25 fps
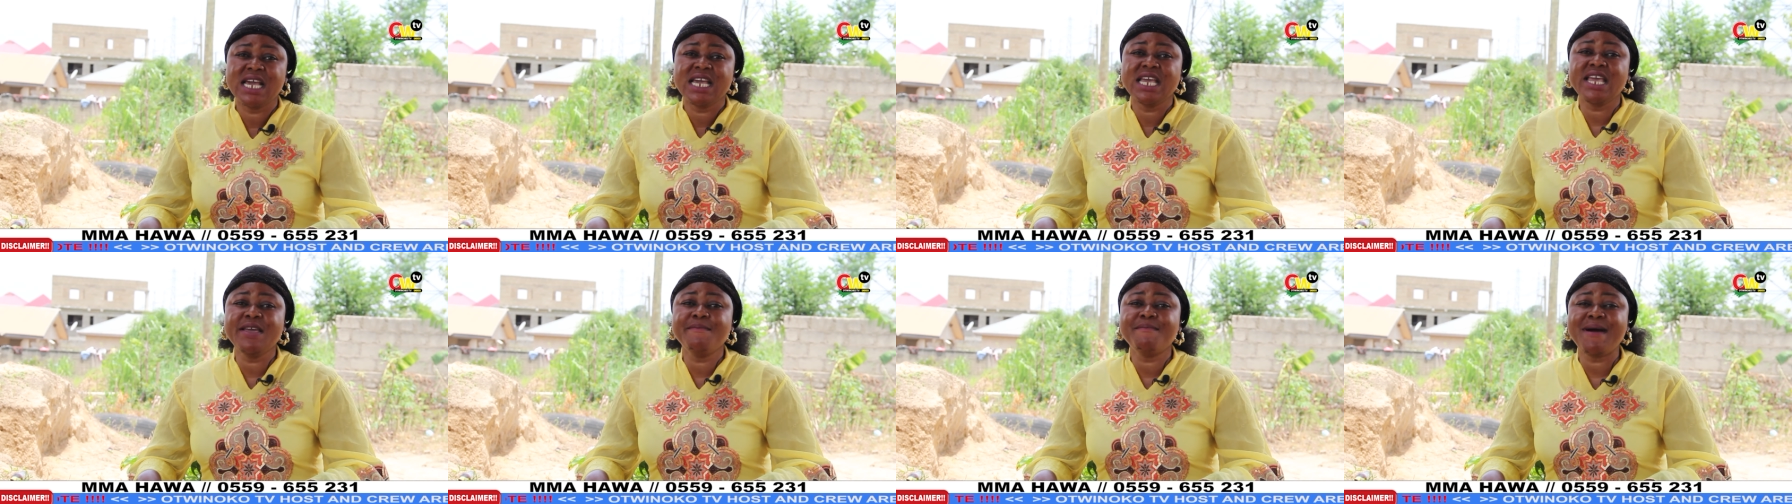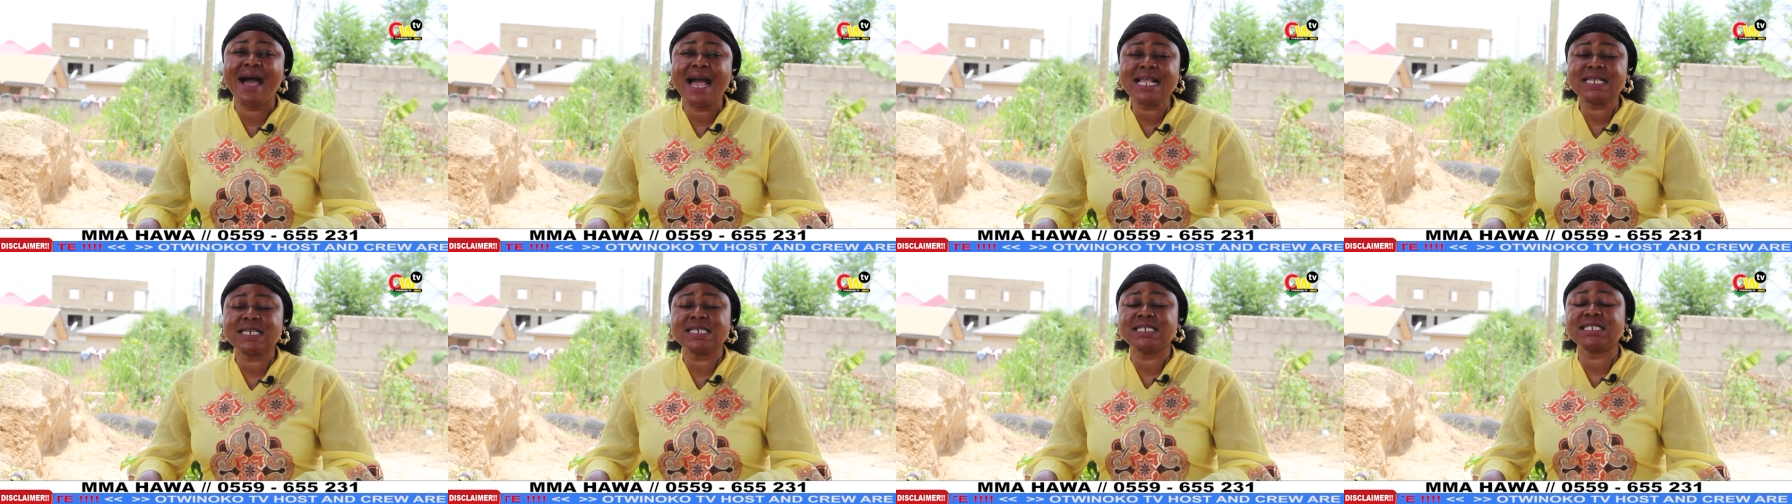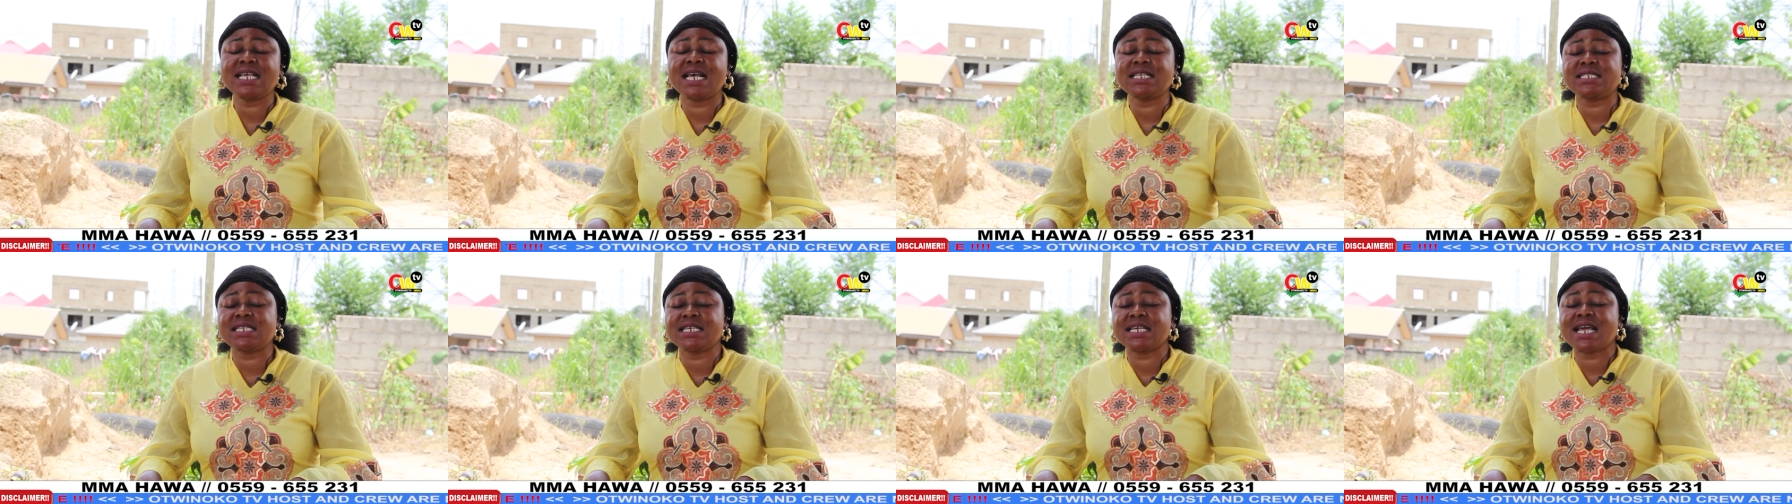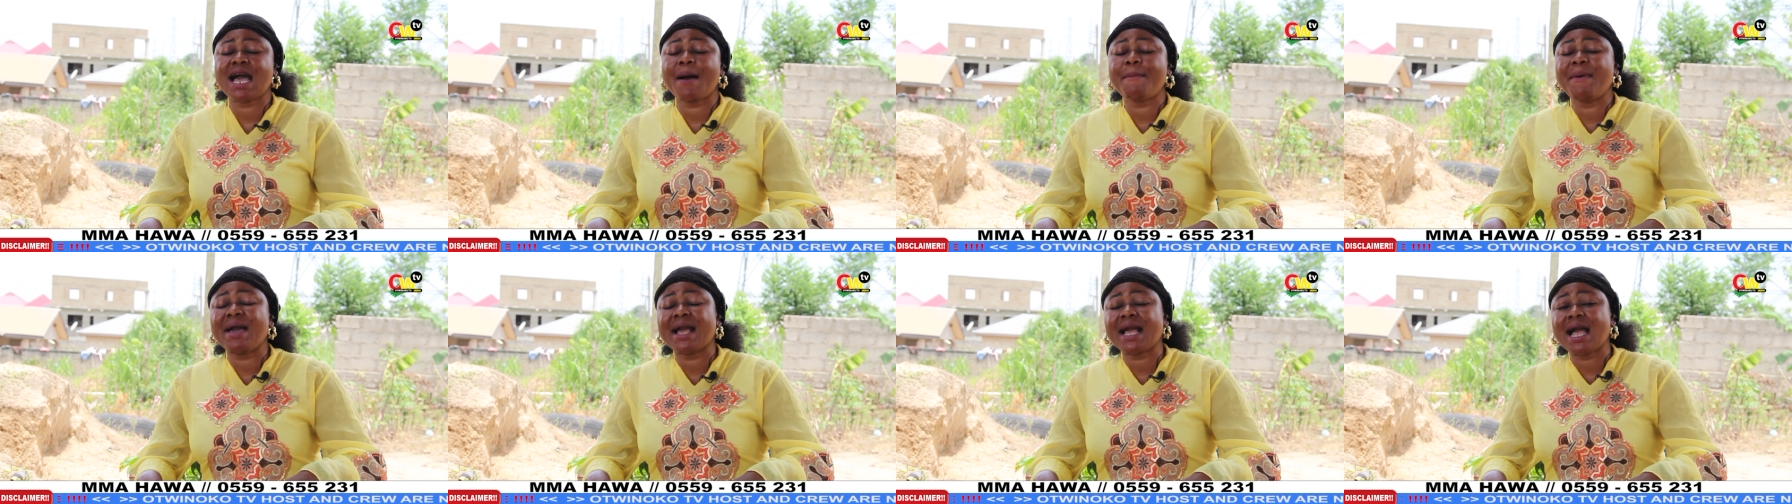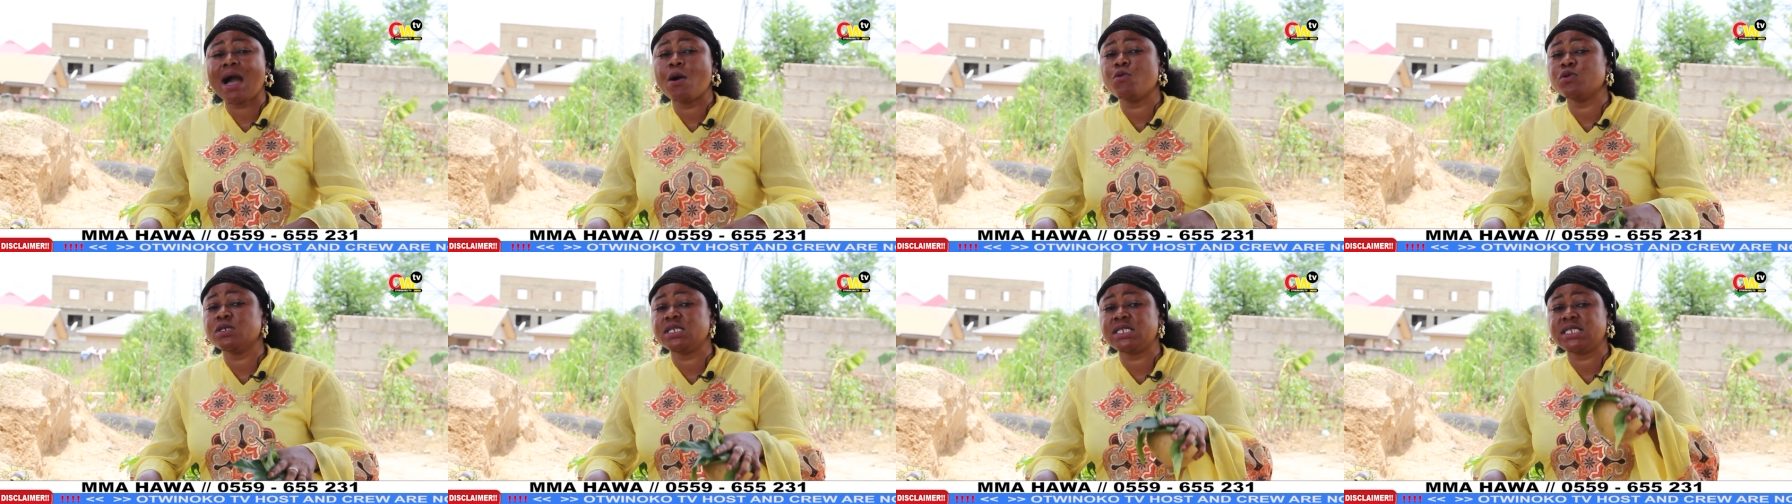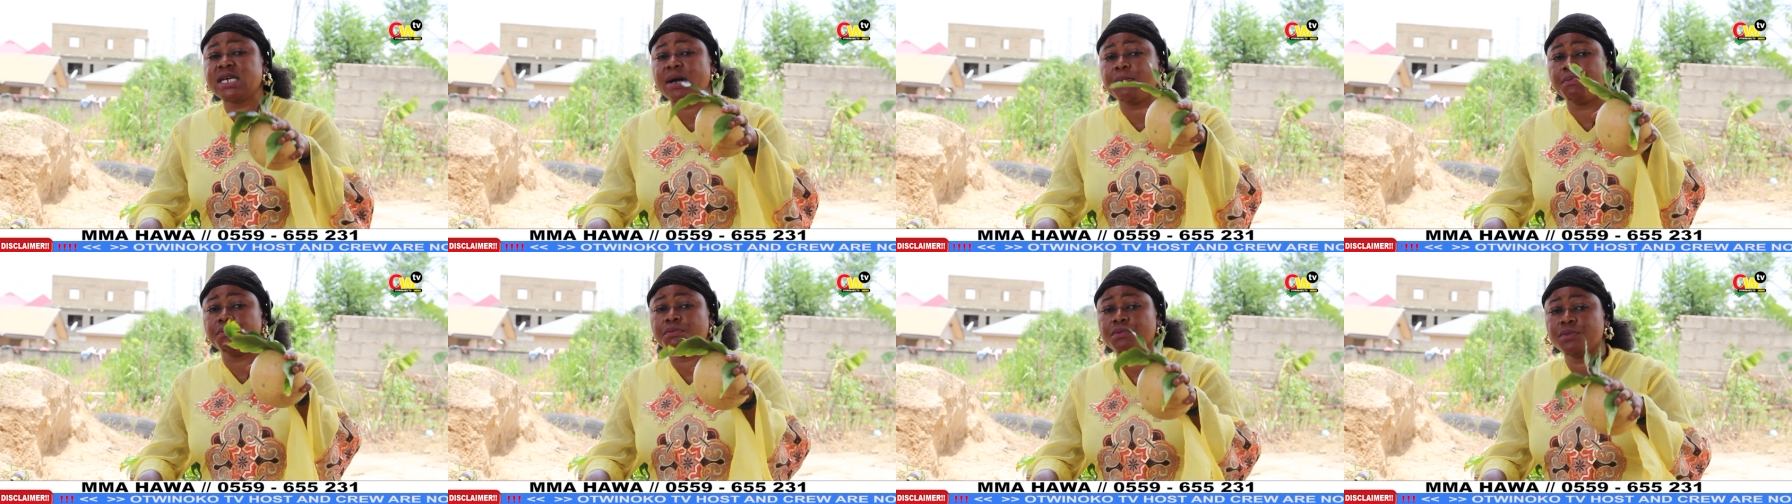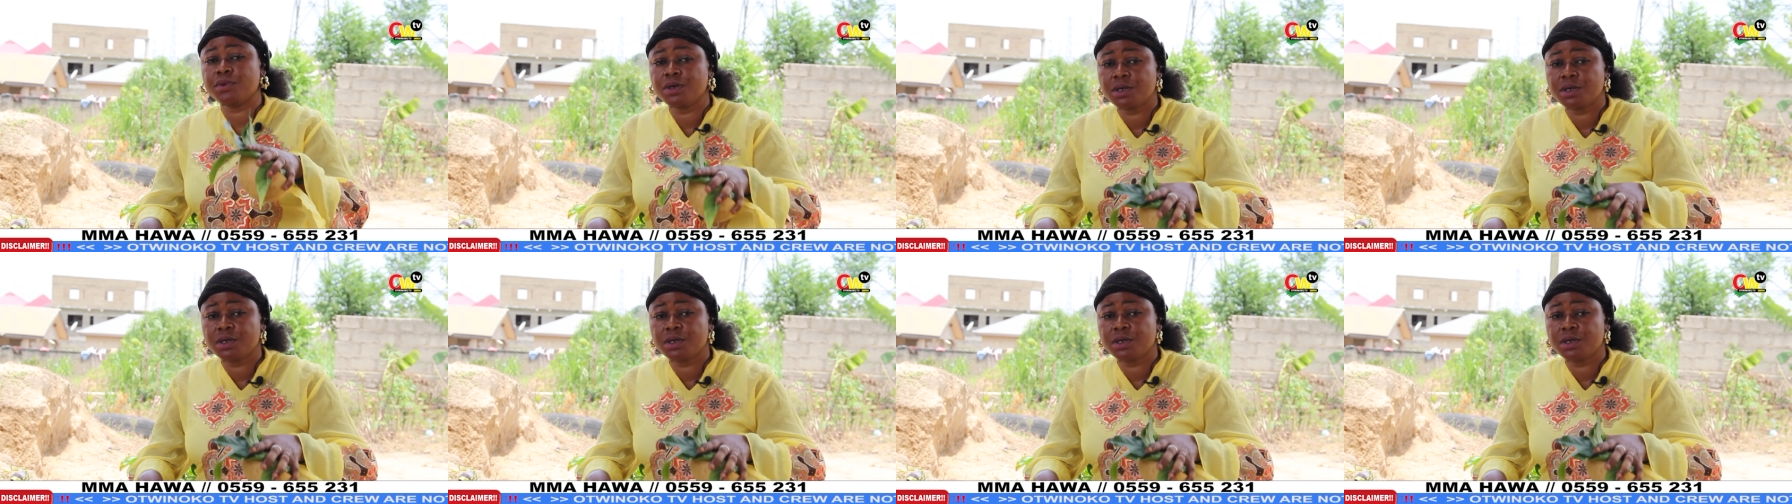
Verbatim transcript: Imagine says Sikabeka with some.